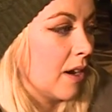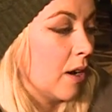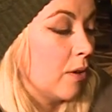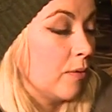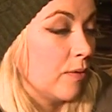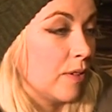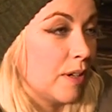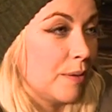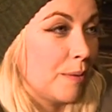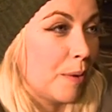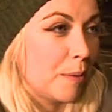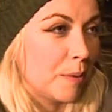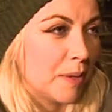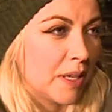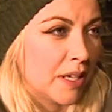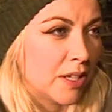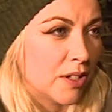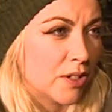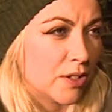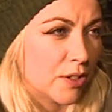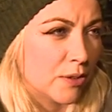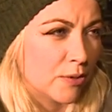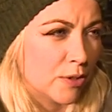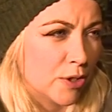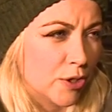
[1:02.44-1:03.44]
hopefully what we
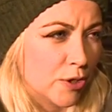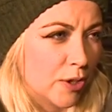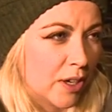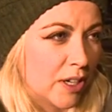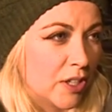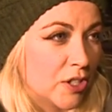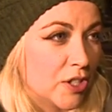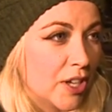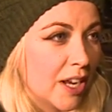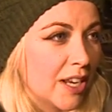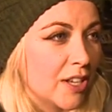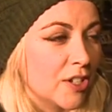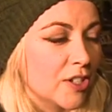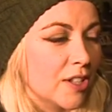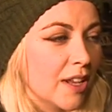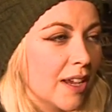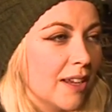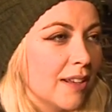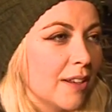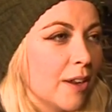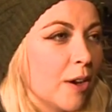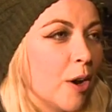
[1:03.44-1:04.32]
can do to try and change that,